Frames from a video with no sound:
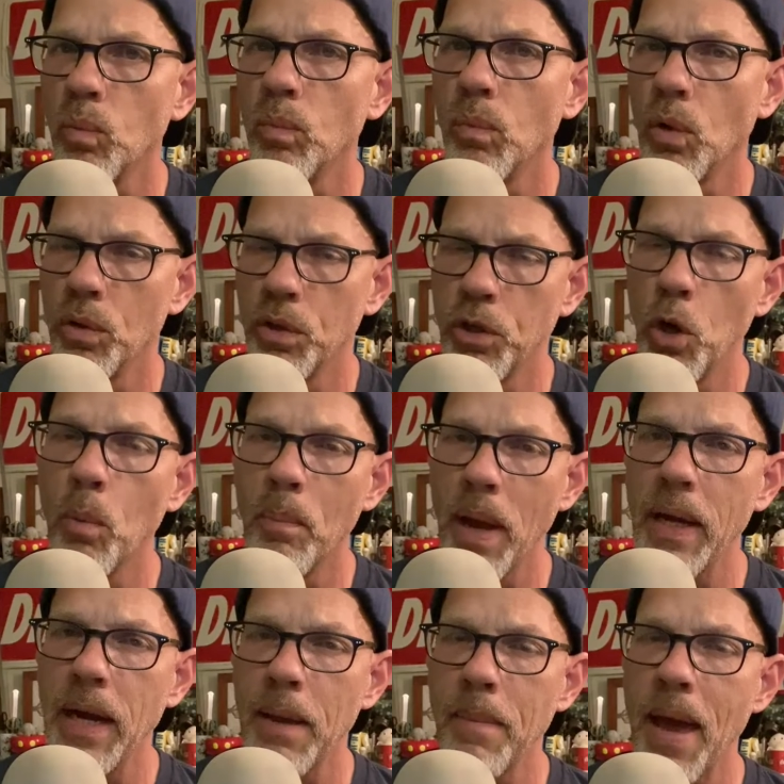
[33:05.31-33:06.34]
or the
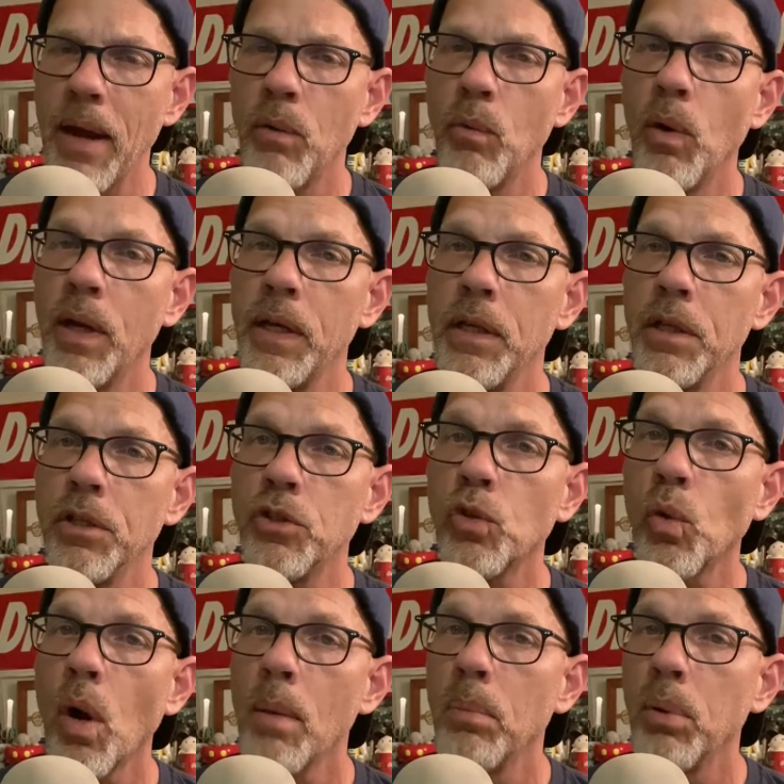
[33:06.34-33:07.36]
domain name hadn't run into
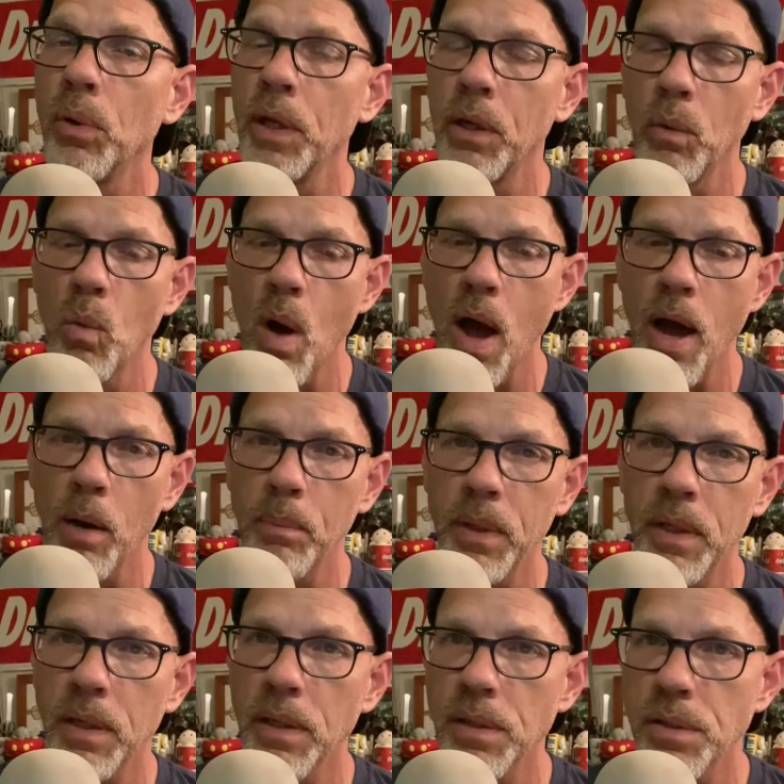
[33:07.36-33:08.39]
trouble in a while
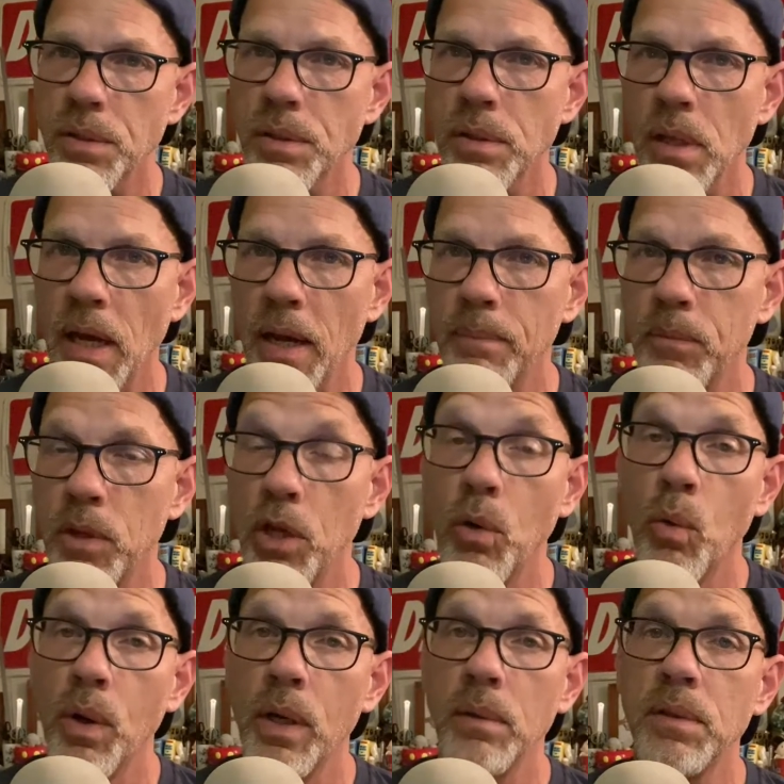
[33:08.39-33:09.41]
because um, you don't
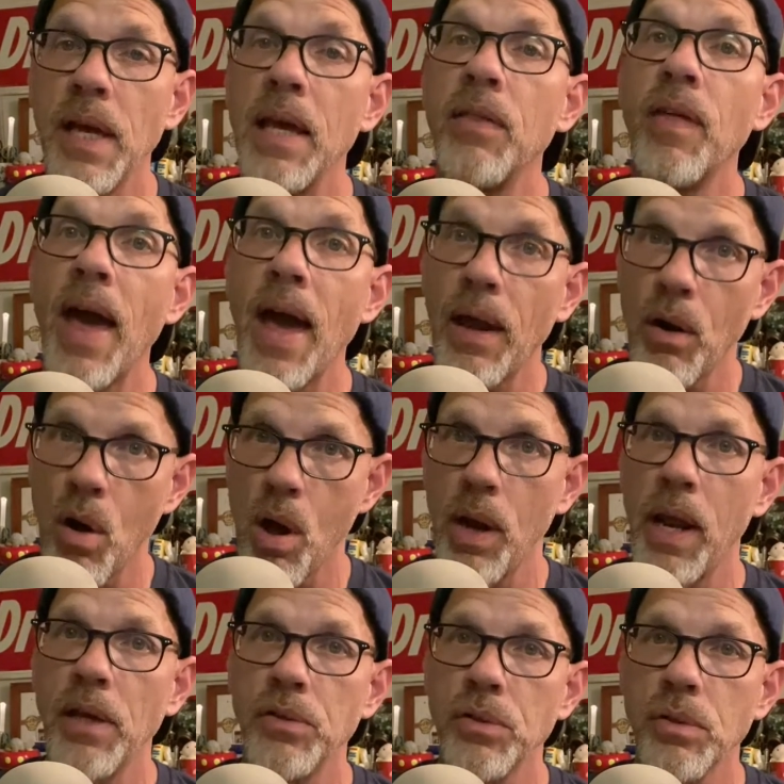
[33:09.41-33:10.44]
want to take that on
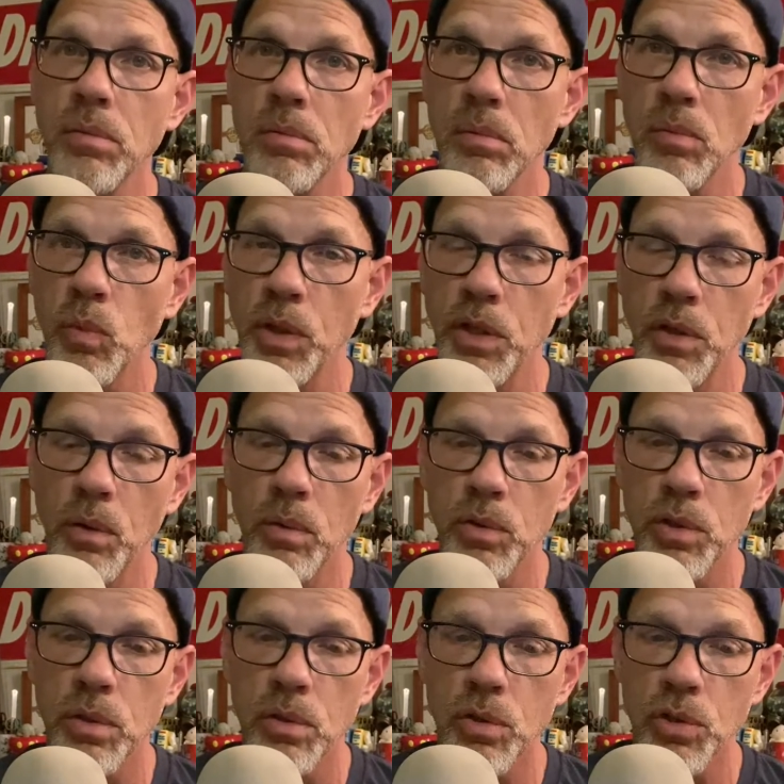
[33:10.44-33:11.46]
as when you
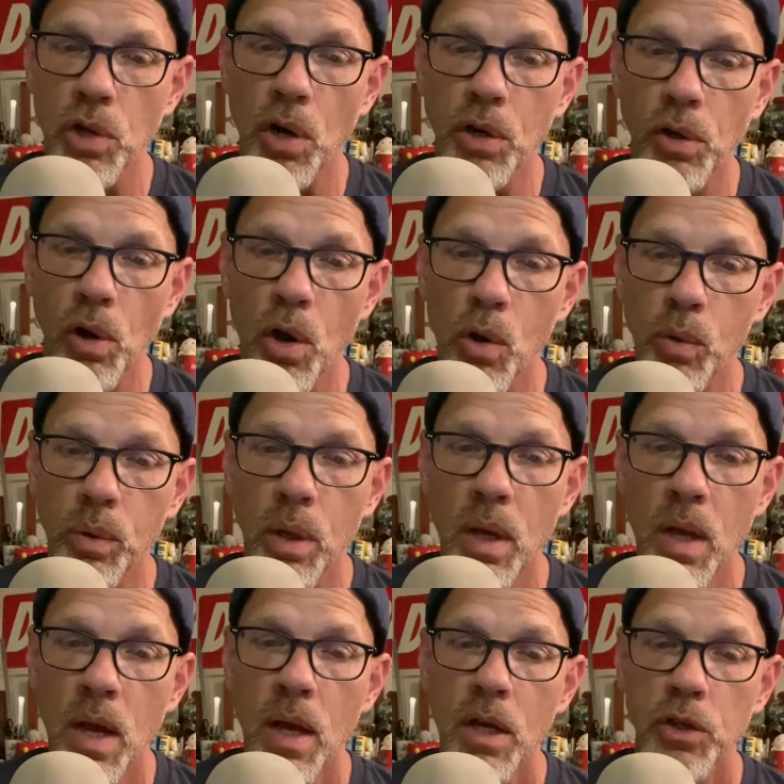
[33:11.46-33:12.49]
start your own
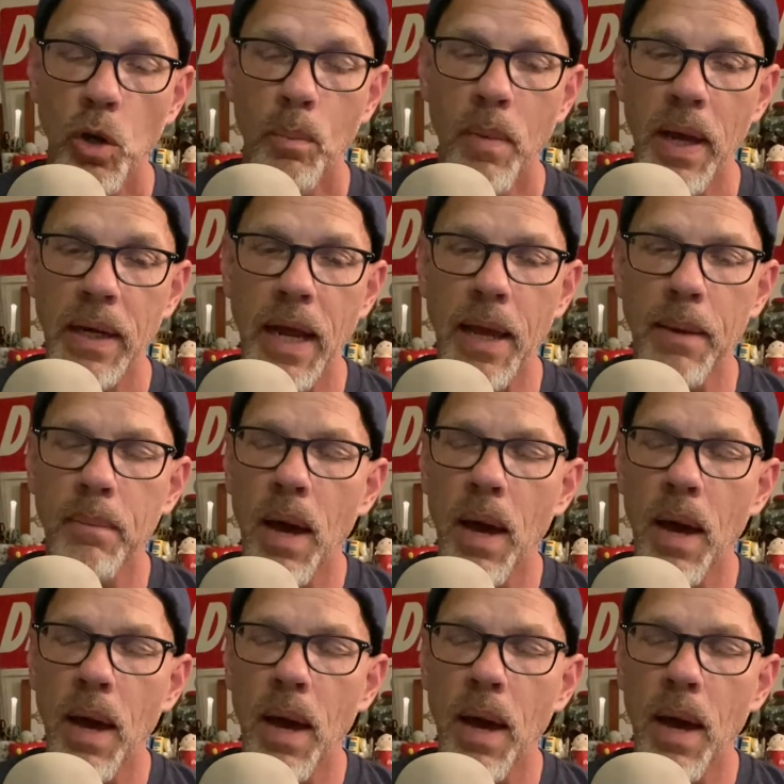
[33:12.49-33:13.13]
domain name.